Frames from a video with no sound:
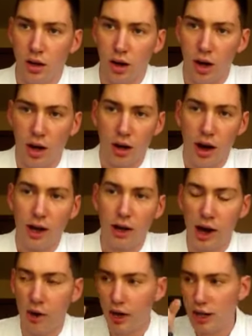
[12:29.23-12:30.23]

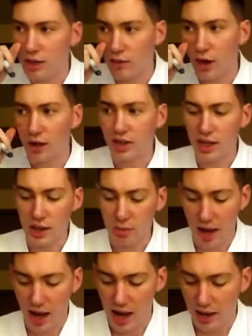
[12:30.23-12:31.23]
areas of our team
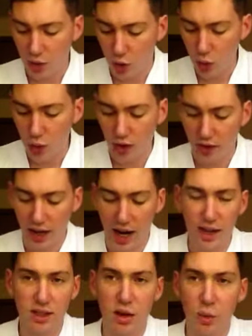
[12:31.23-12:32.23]
and who are the
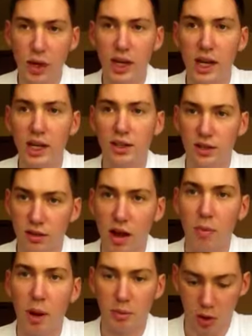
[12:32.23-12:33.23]
guys that we need to
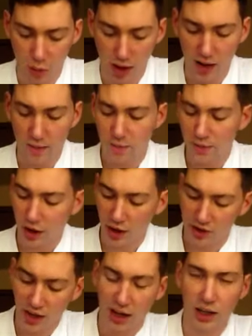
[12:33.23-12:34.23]
step up to win. Our
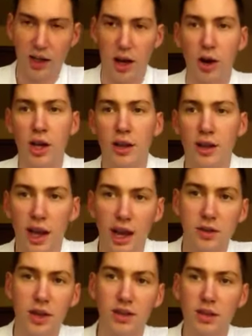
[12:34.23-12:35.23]
secondary,
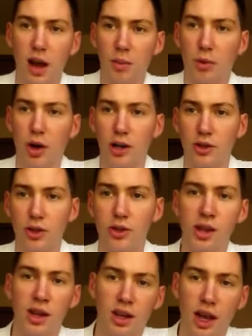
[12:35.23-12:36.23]
can they stop
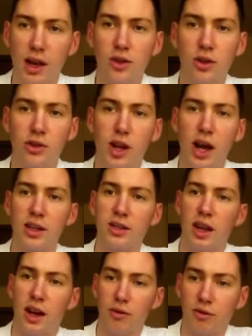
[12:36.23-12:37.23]
Rodgers? Can those guys
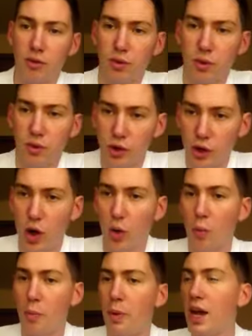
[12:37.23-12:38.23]
that have, you know,
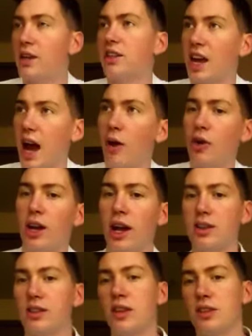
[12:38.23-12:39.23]
been touted
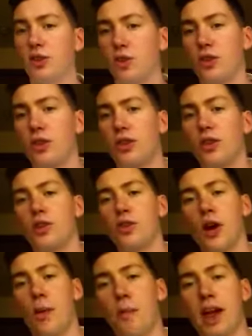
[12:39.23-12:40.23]
as this
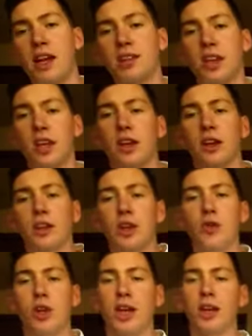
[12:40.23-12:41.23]
amazing
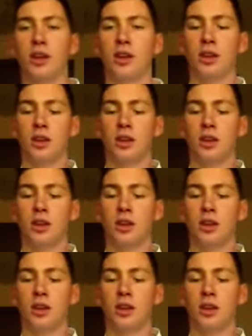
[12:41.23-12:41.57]
unit,